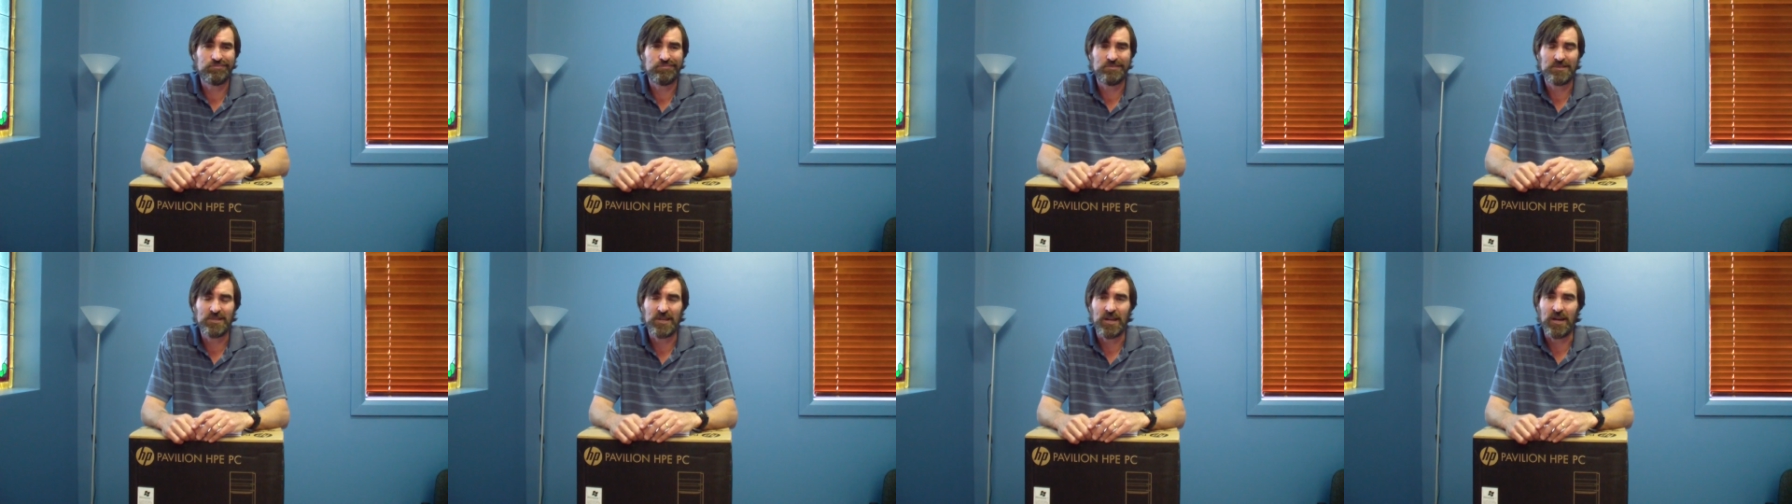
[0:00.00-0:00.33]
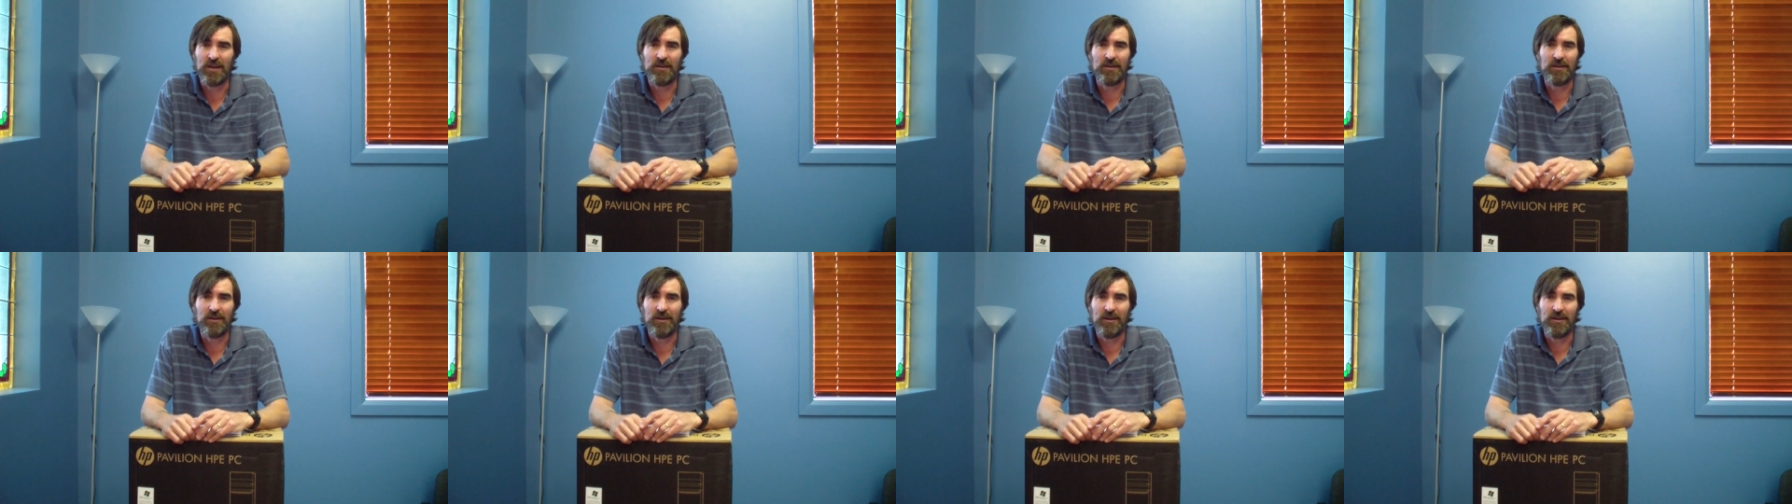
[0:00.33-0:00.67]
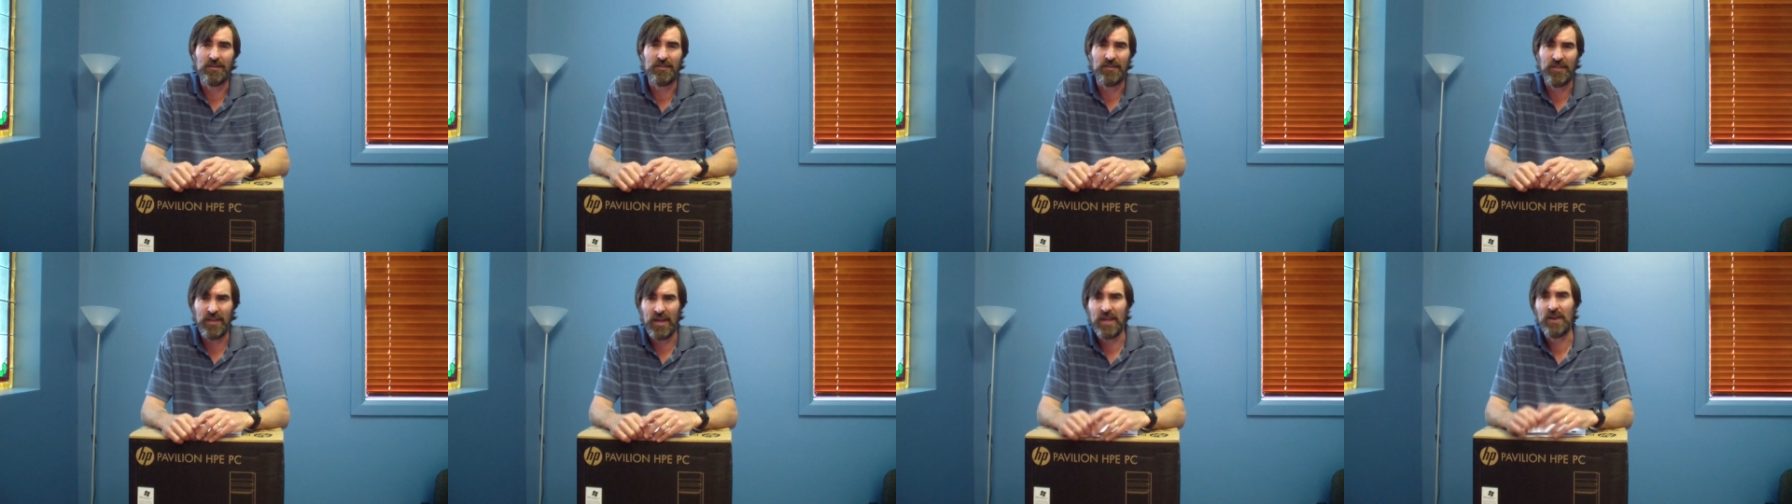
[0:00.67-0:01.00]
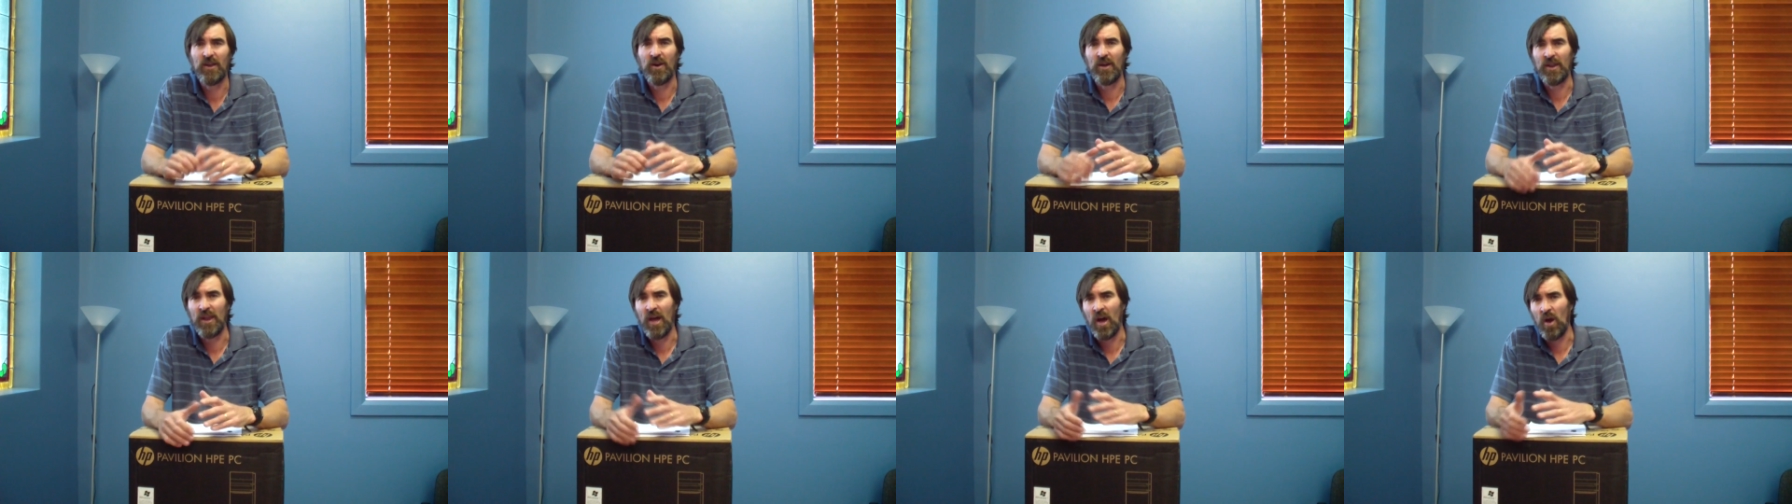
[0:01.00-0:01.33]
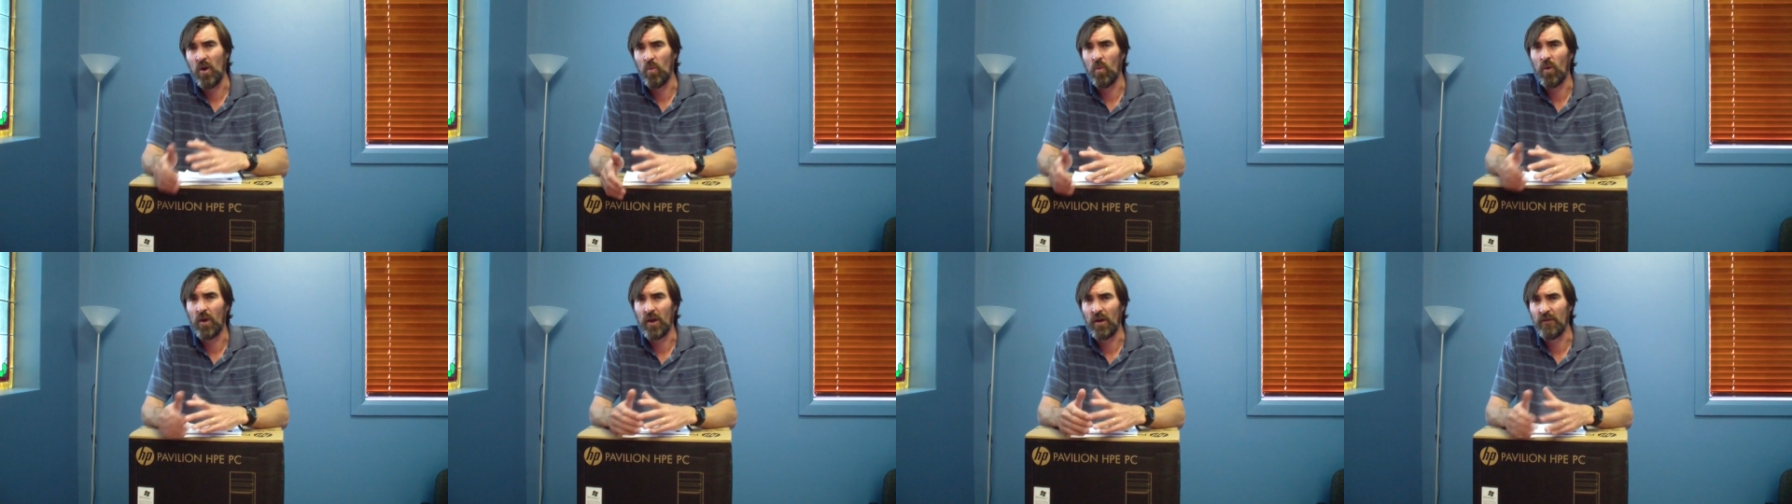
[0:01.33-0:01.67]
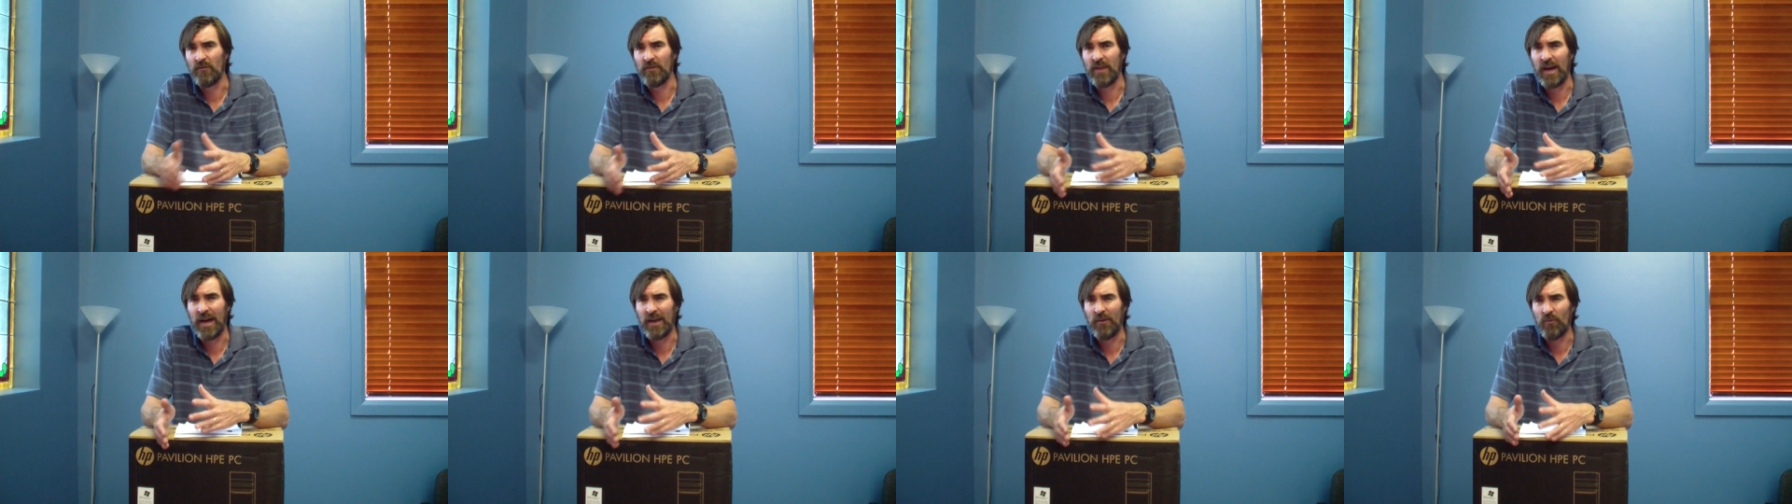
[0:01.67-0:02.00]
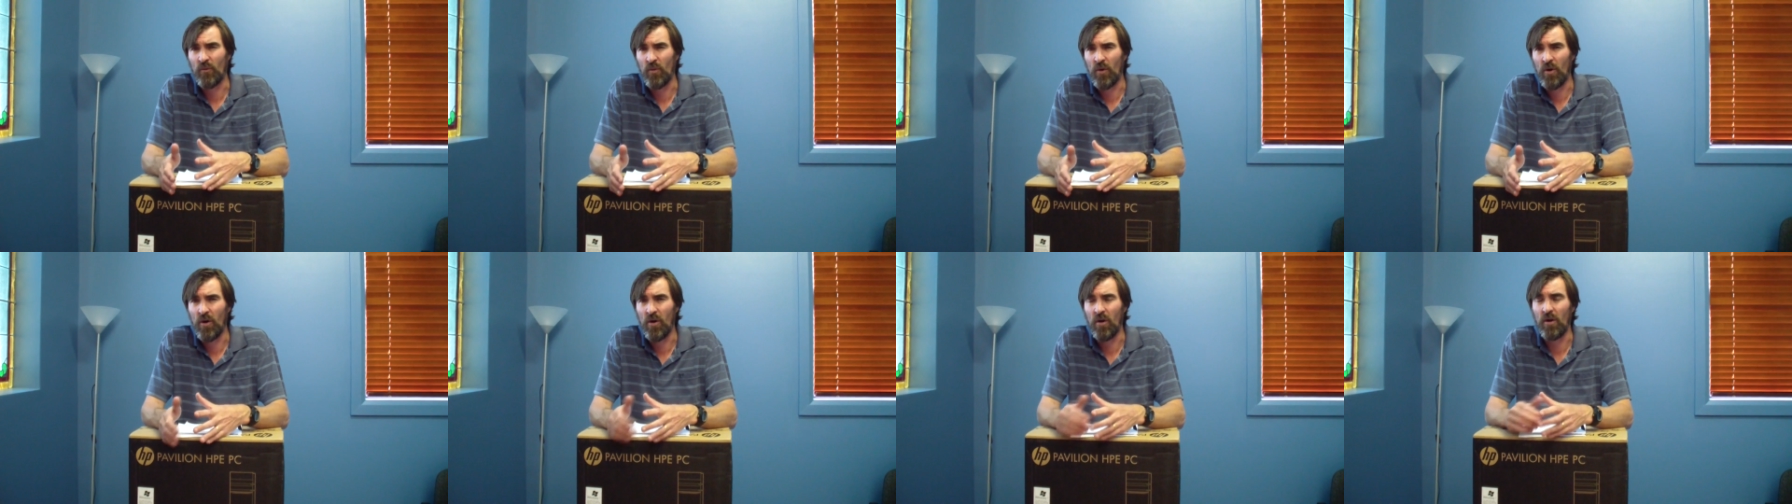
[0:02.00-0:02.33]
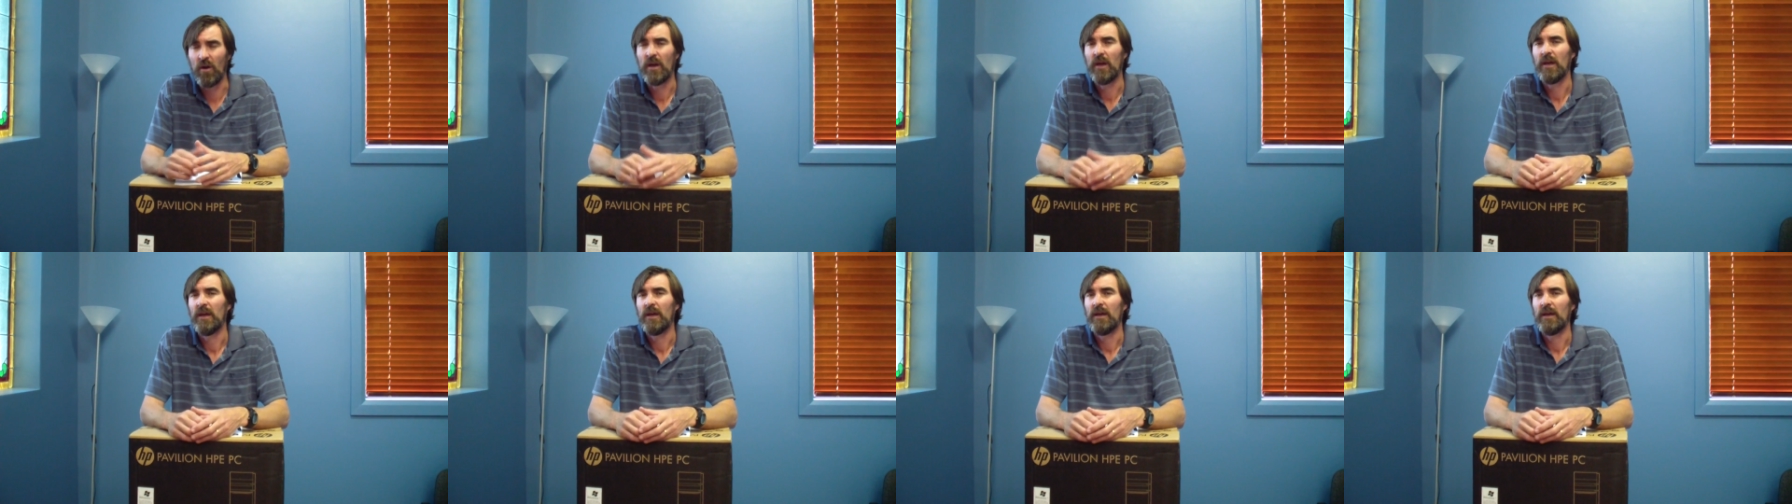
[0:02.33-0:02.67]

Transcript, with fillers: you know, then I know what I've done wrong,